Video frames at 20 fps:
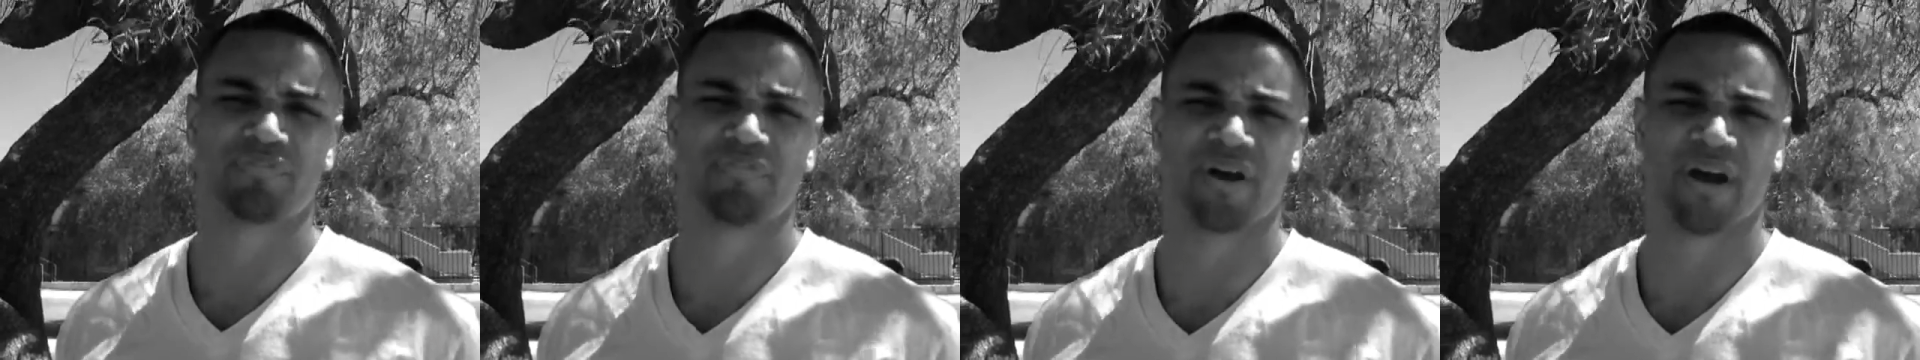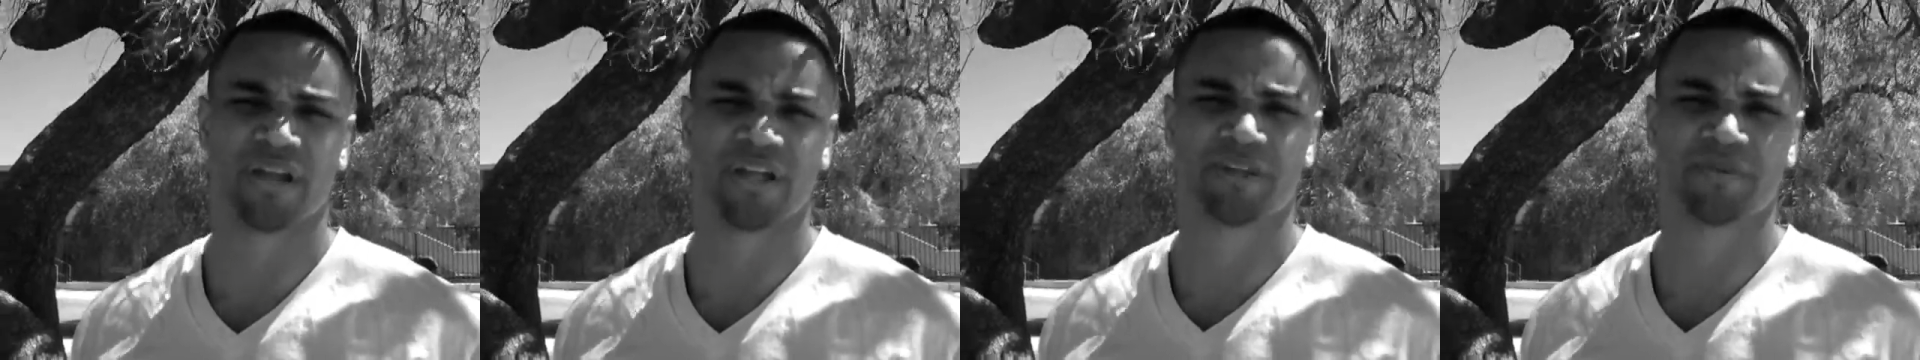a
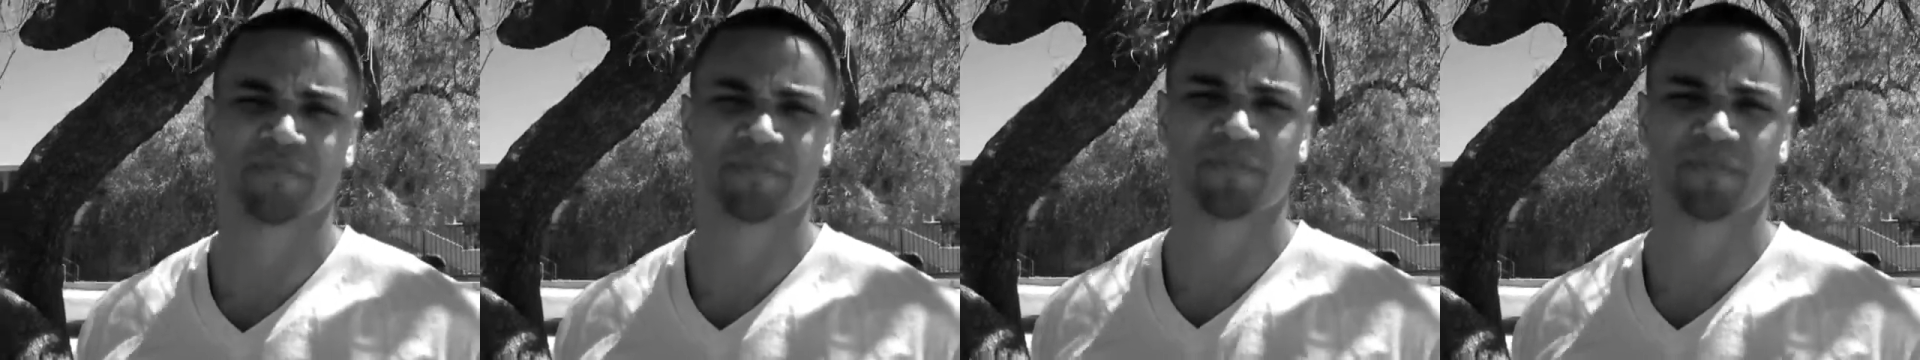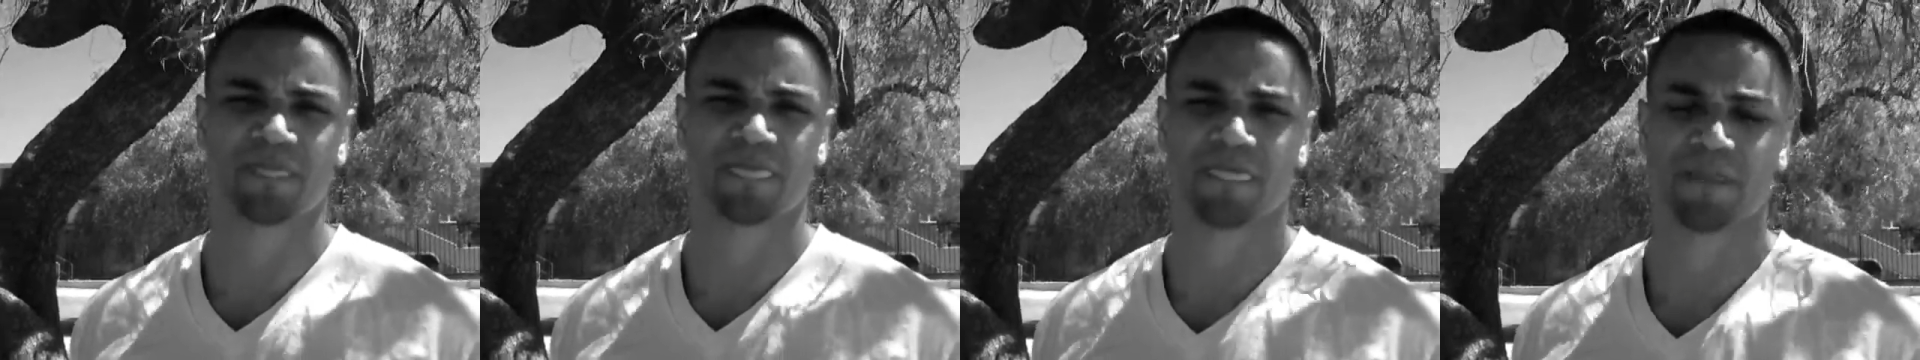fight.
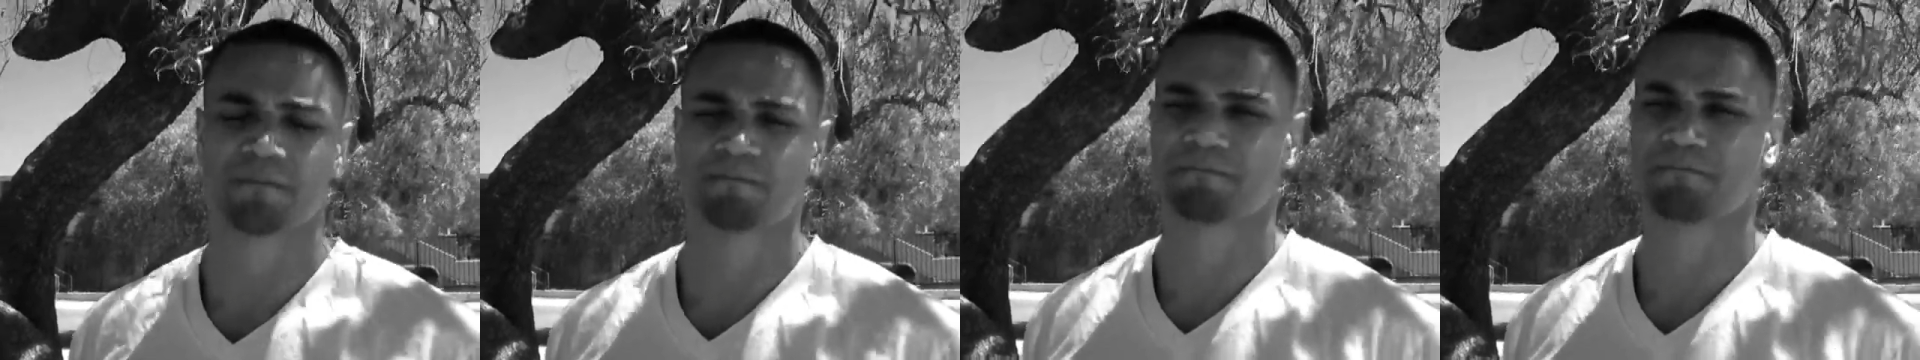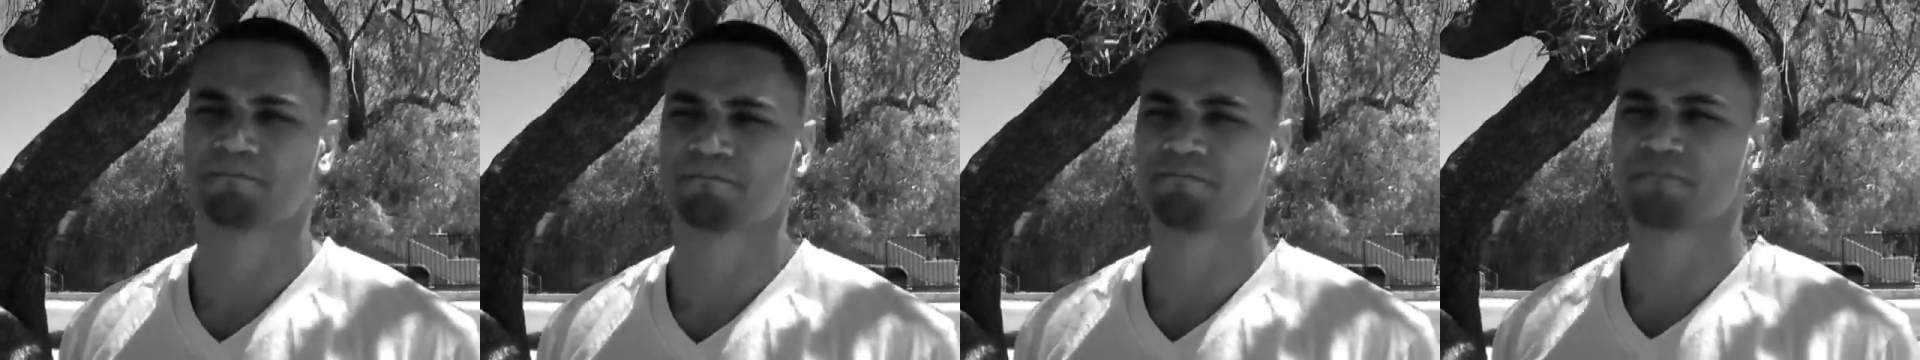
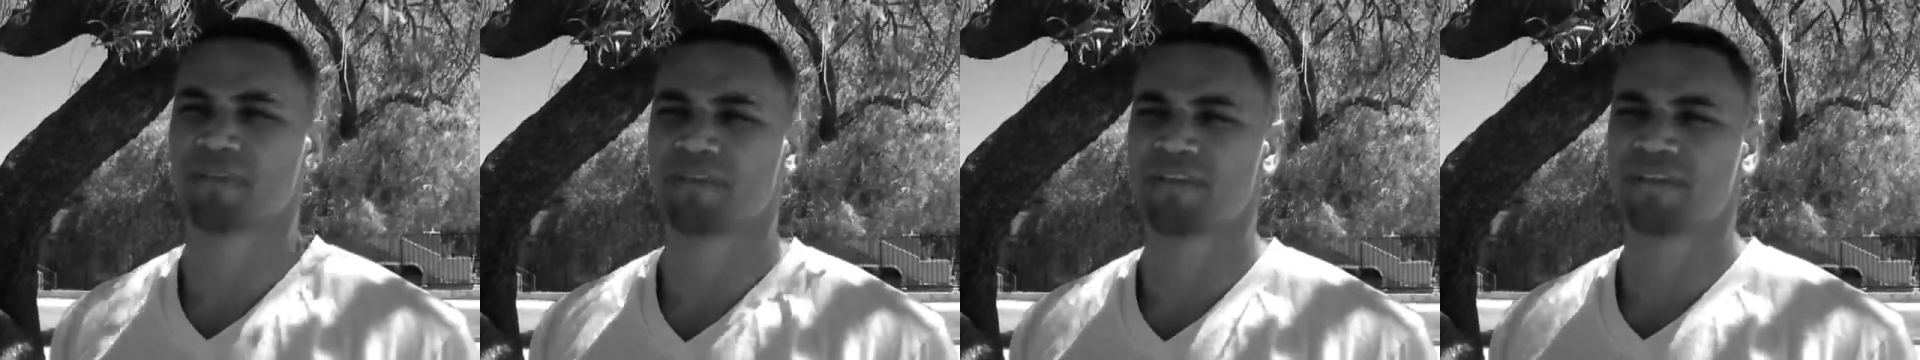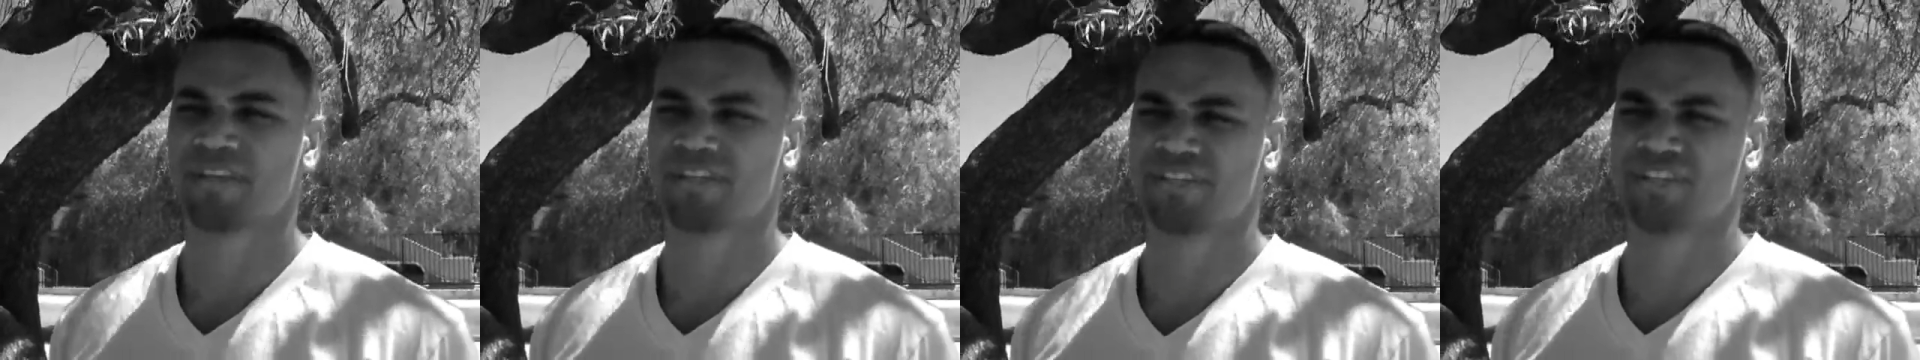
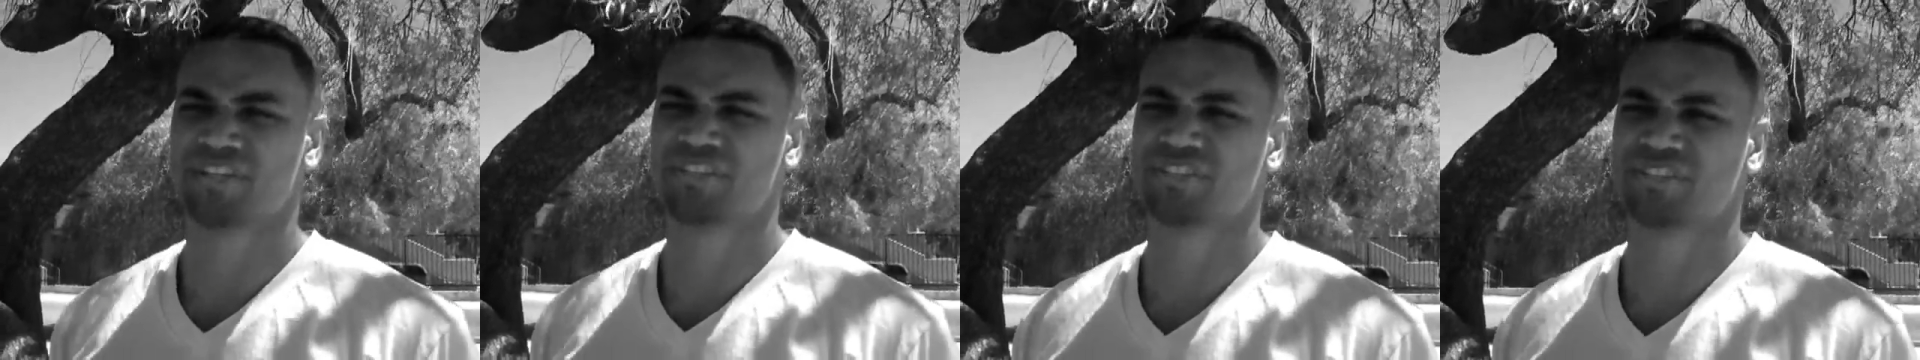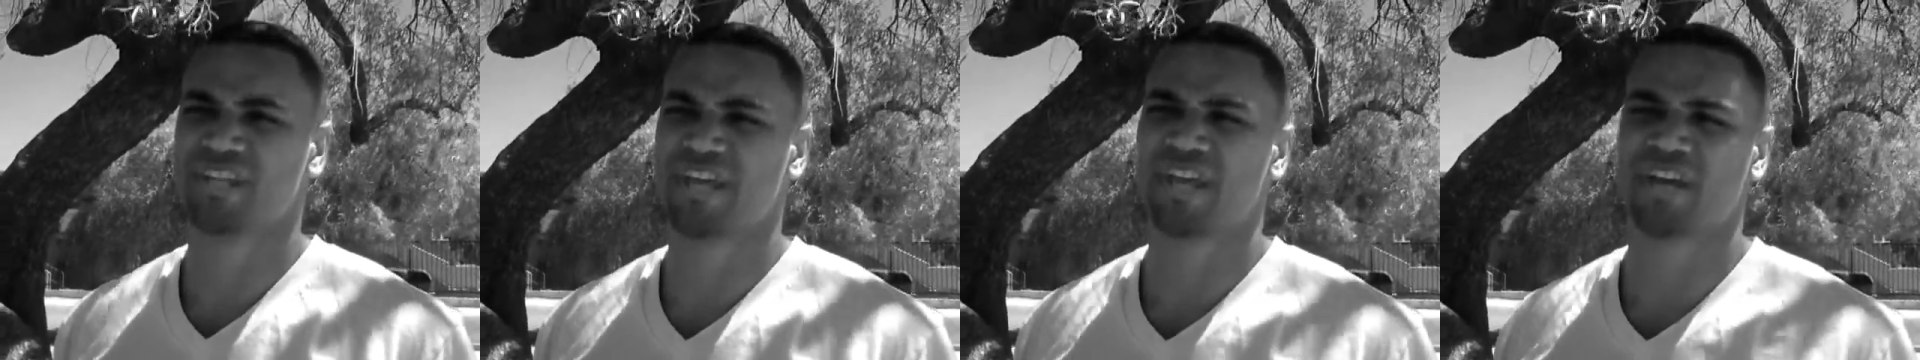
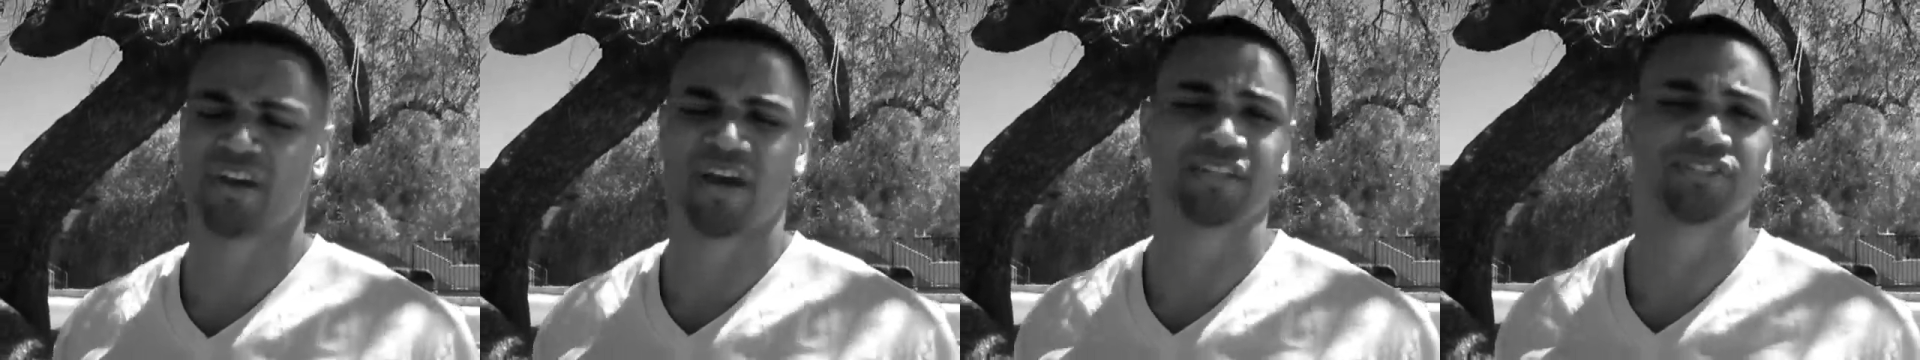Years later,